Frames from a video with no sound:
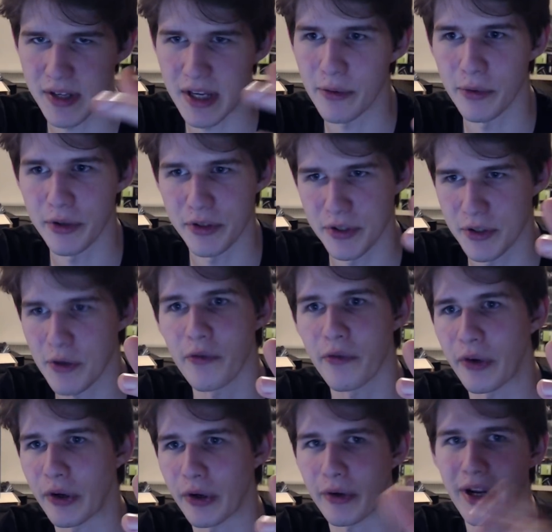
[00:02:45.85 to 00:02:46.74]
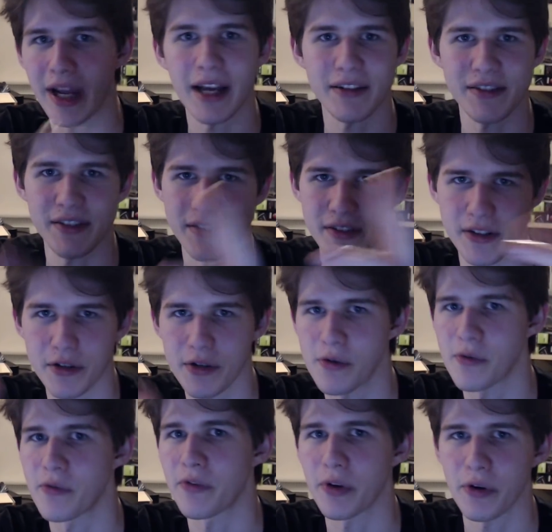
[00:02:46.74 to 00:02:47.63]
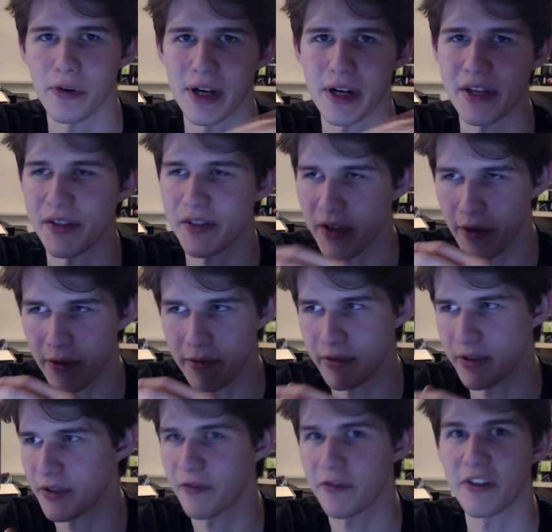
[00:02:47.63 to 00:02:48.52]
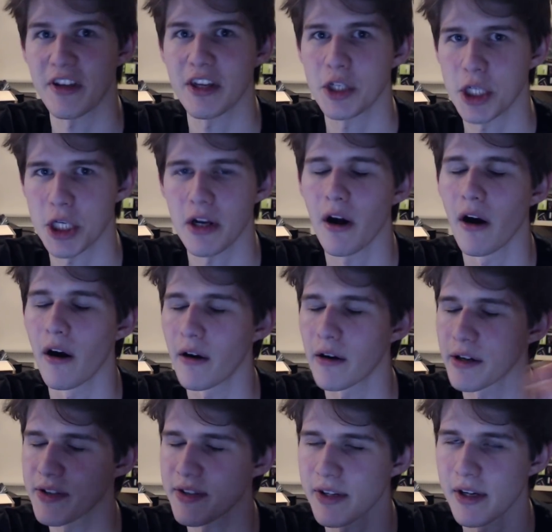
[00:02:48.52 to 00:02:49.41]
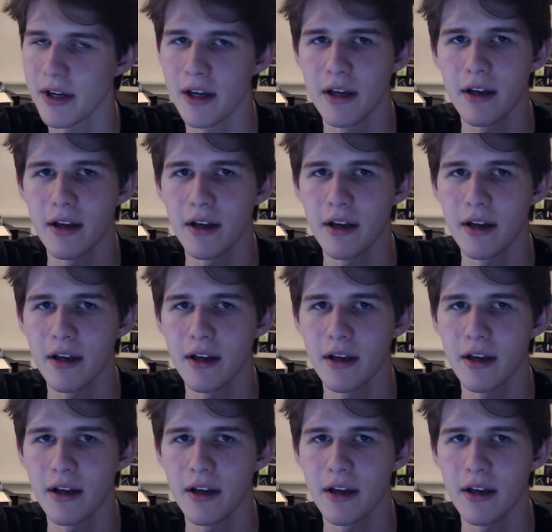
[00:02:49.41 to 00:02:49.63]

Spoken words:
it was 2 Fury X's and 2 Furies, so just Fiji cards.